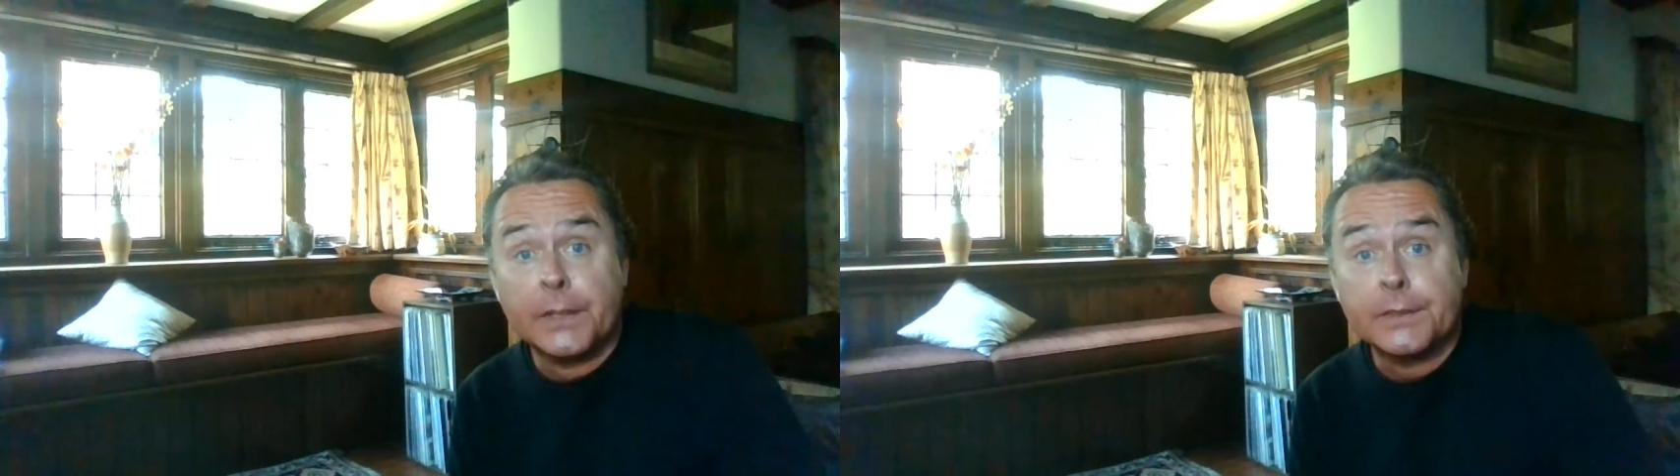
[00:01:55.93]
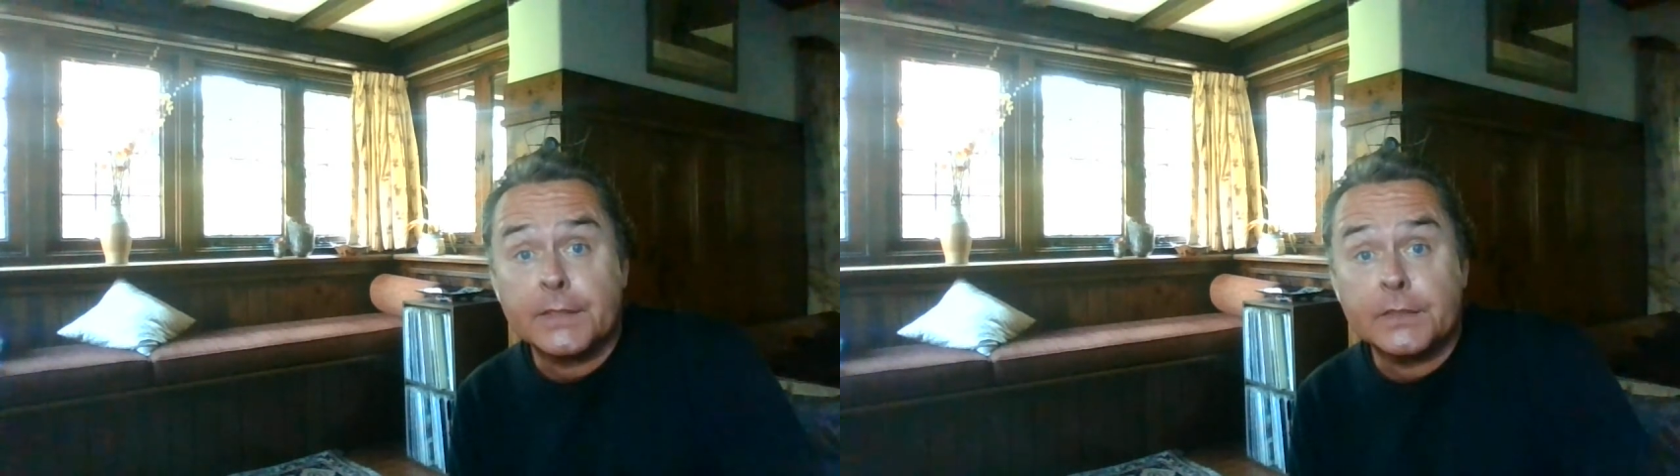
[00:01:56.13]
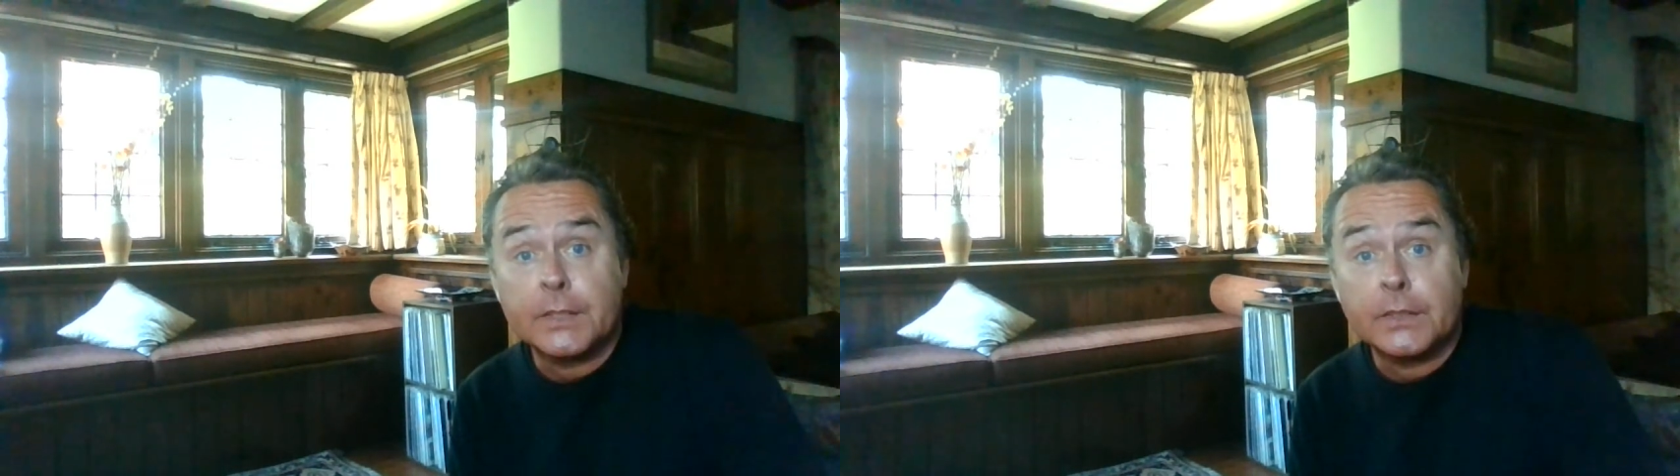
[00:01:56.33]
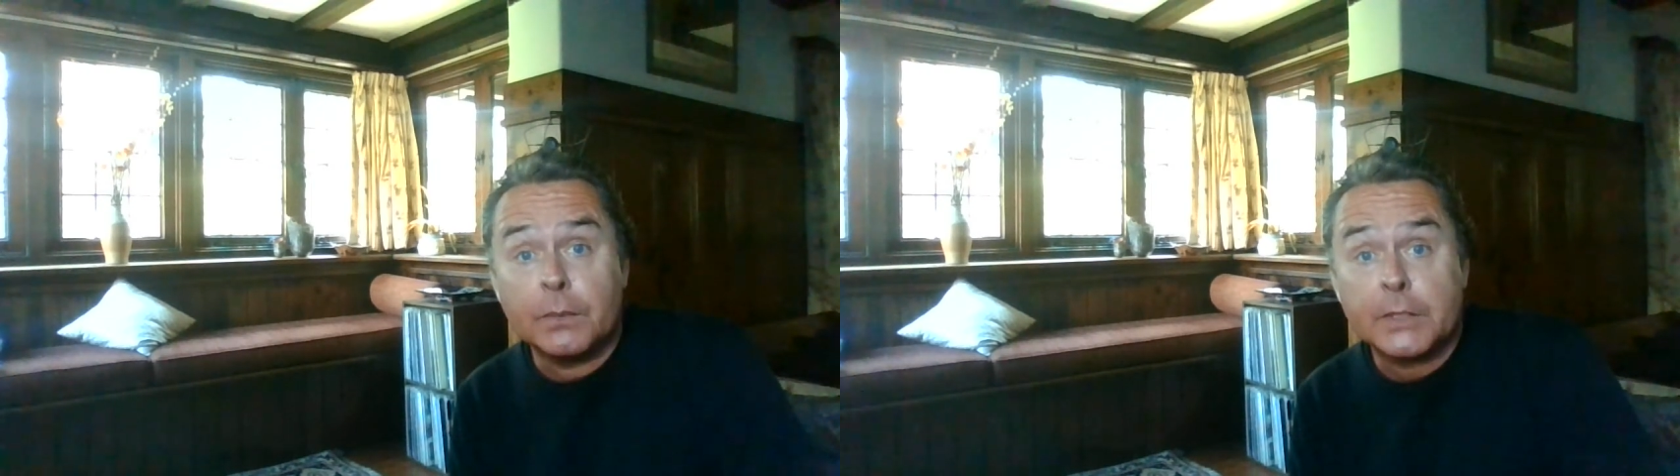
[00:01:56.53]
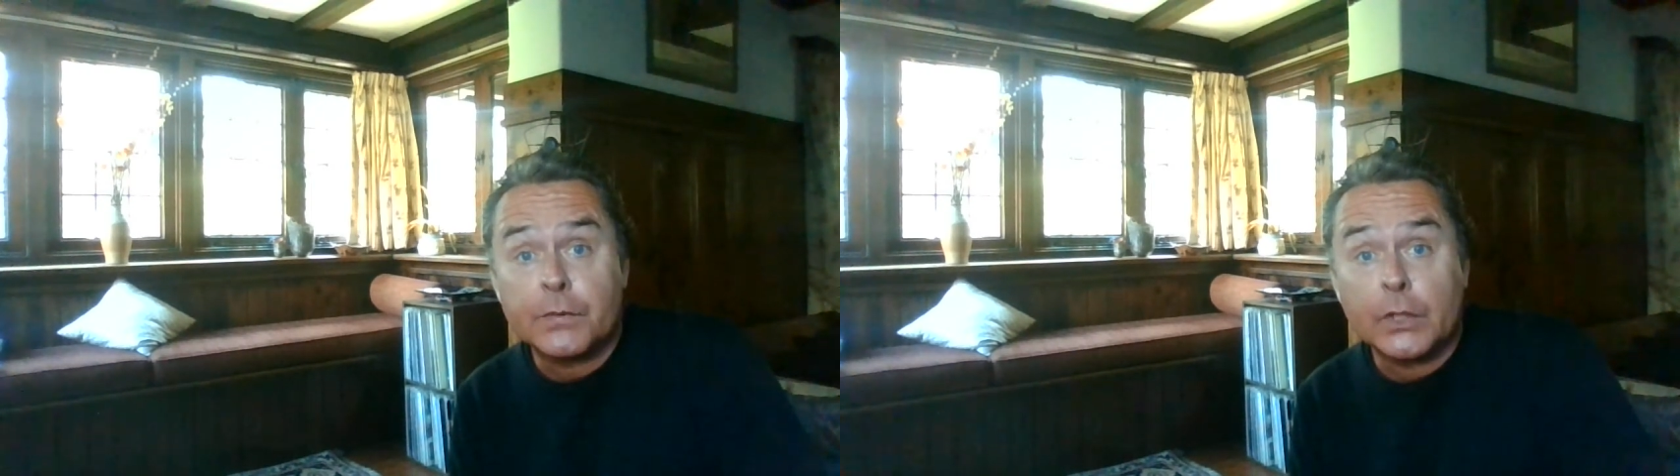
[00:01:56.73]
didn't do
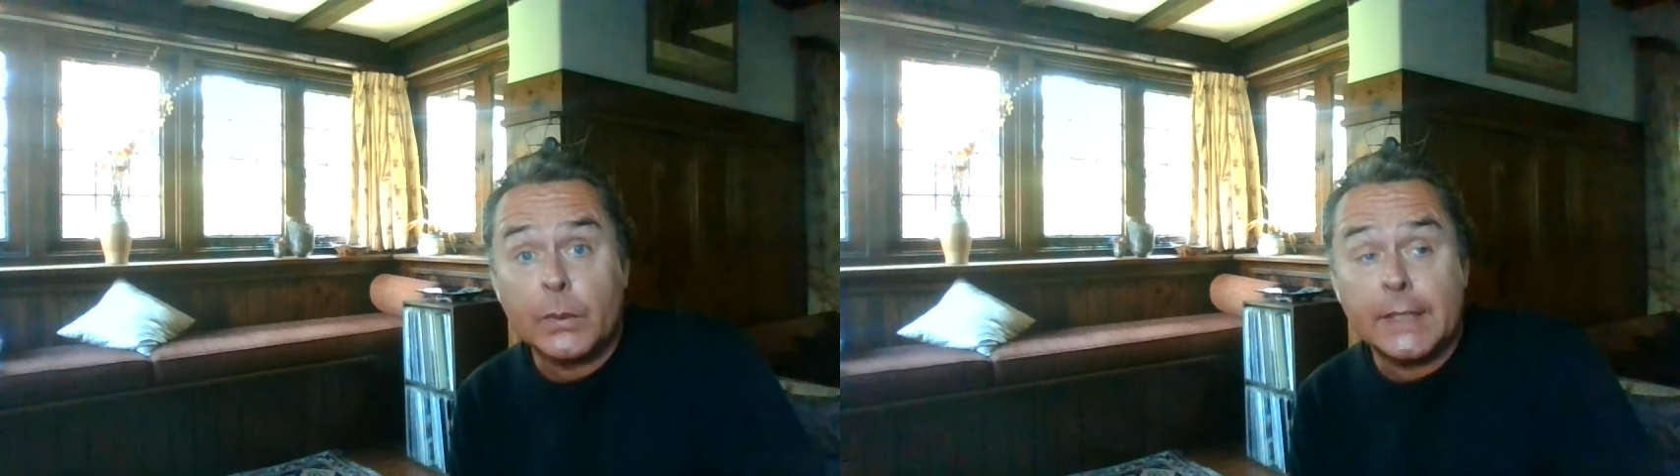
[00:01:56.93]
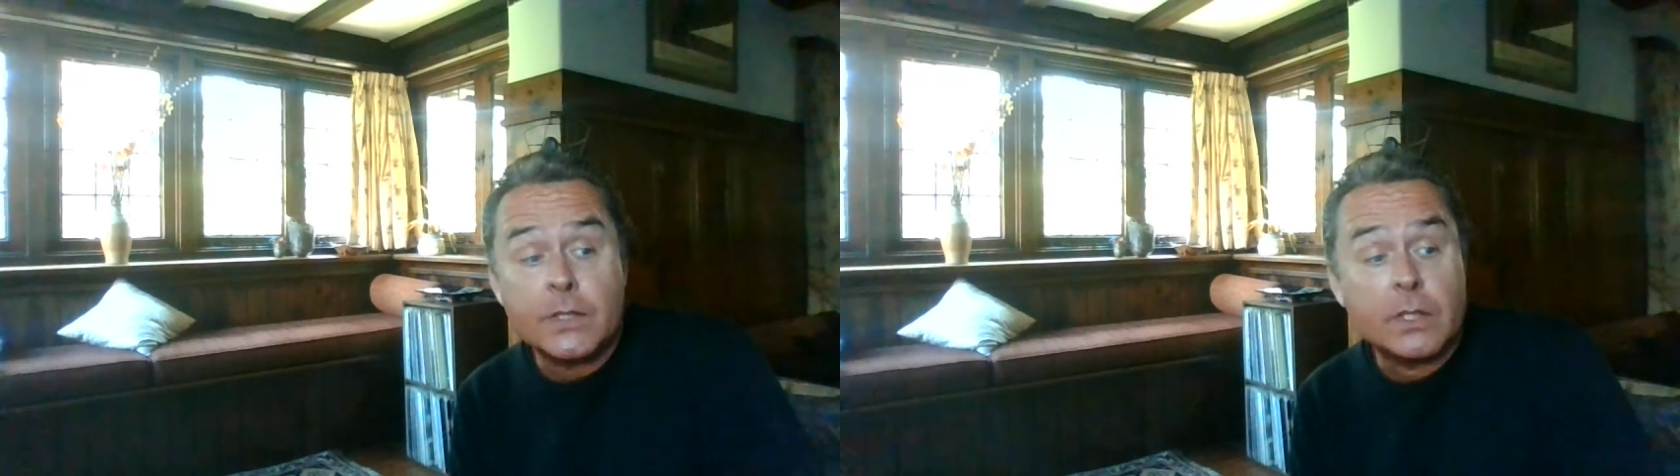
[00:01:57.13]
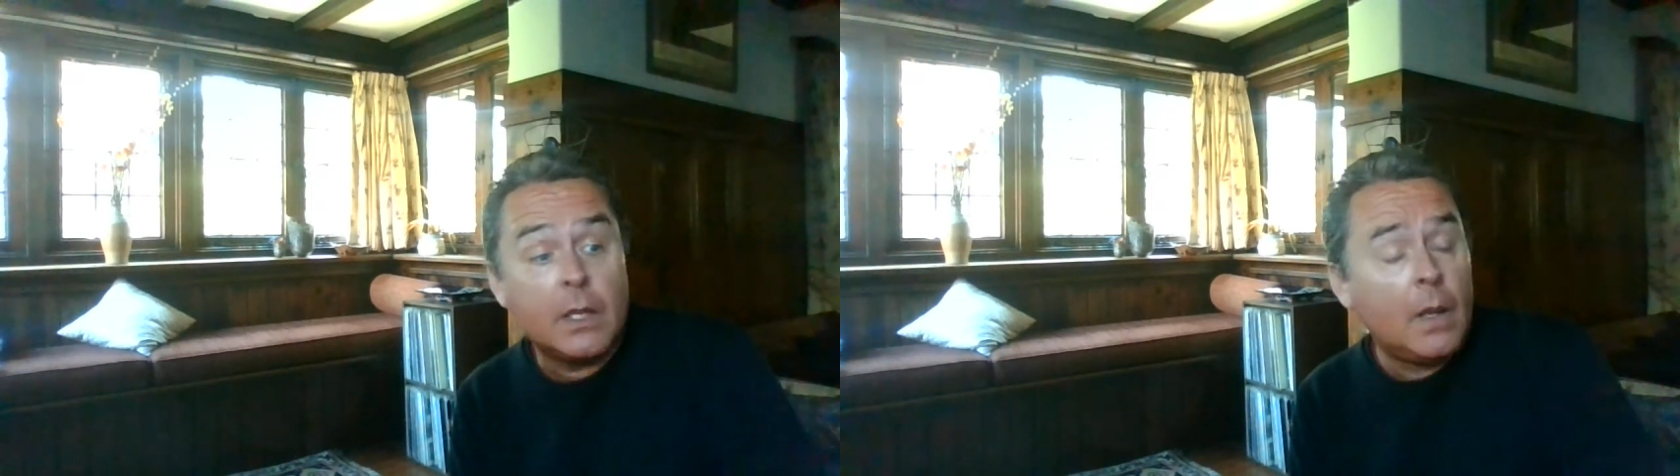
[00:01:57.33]
much of a quiz.